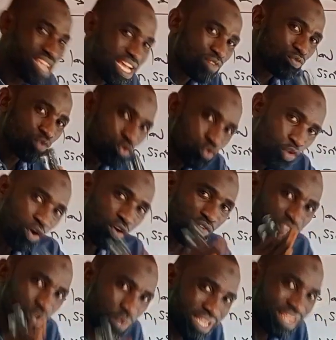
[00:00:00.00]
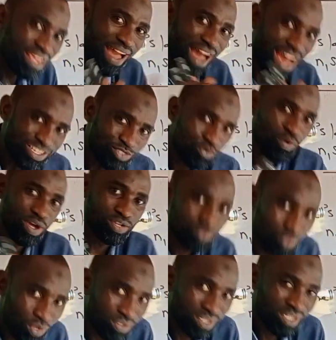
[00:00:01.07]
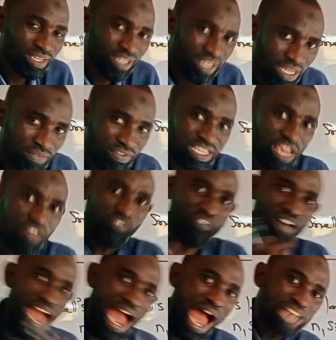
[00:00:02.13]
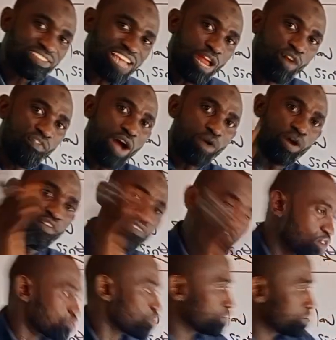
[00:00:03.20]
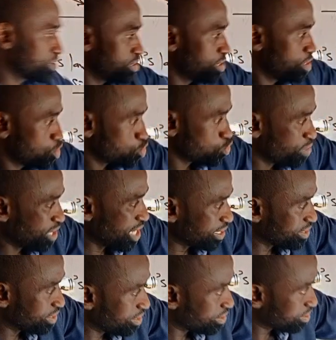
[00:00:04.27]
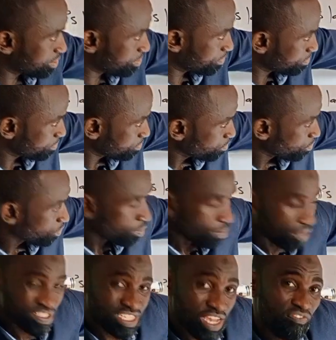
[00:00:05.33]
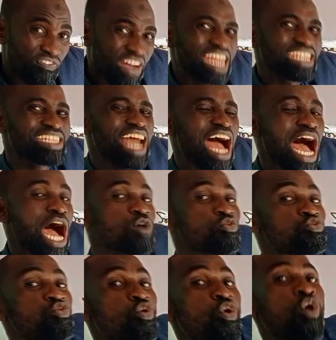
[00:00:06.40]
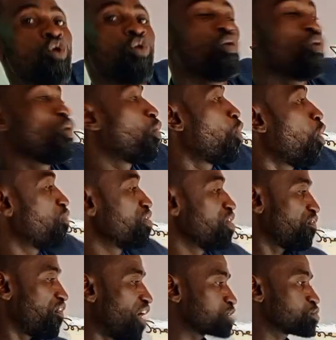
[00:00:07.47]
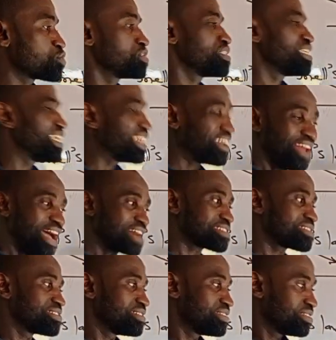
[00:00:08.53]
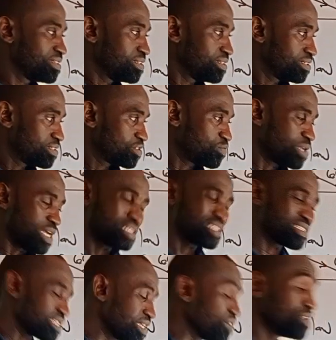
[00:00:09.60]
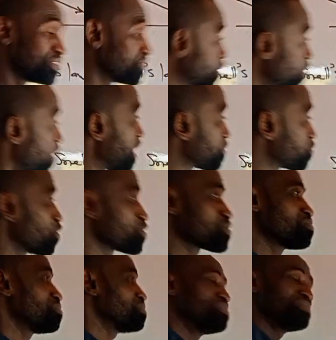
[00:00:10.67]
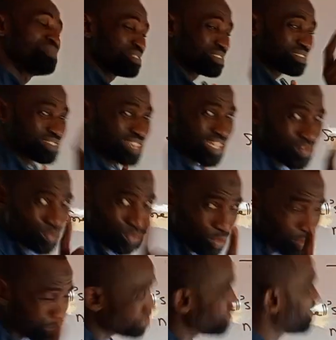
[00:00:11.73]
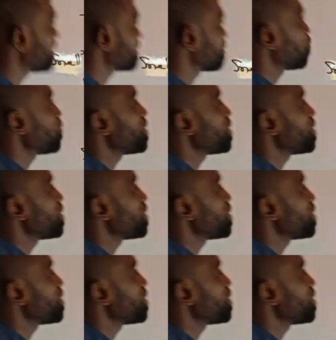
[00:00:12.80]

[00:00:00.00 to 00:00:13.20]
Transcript: Take note of the way we ask question. They say sine of angle of refraction to be like this. But they say find the angle of refraction in glass to be like this. Even if they don't ask us, take note now.